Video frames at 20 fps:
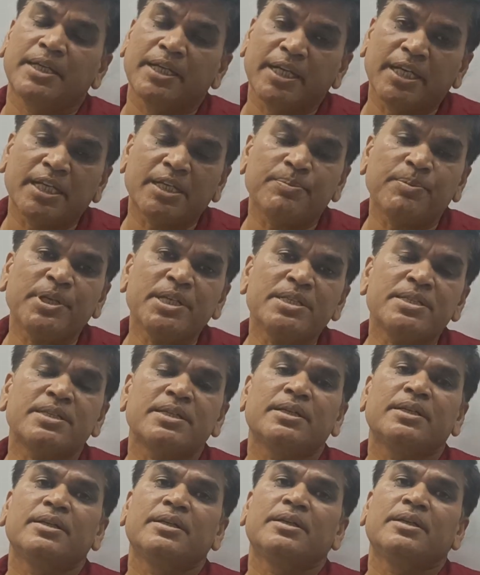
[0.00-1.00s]
it means
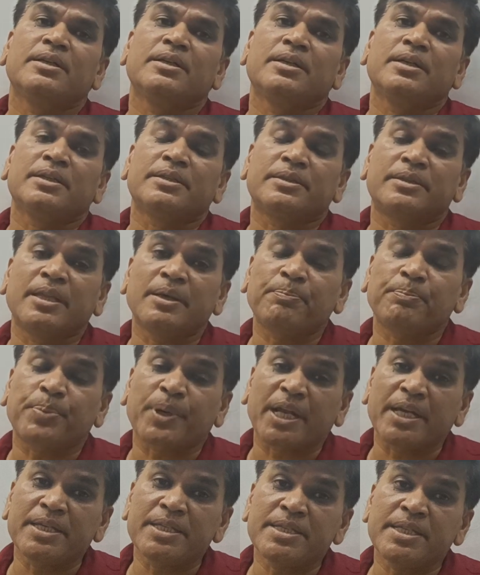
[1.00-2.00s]
the
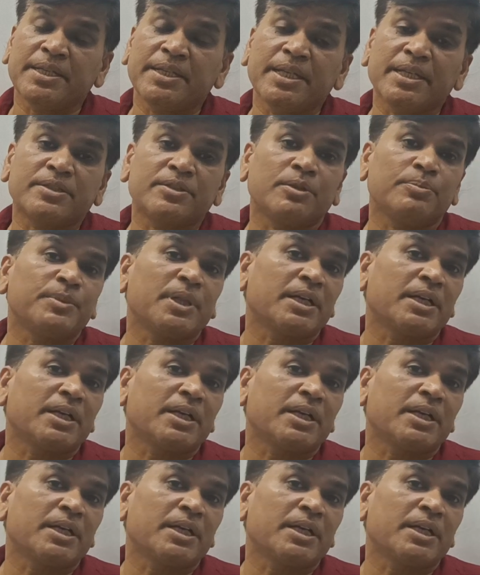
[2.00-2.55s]
price index of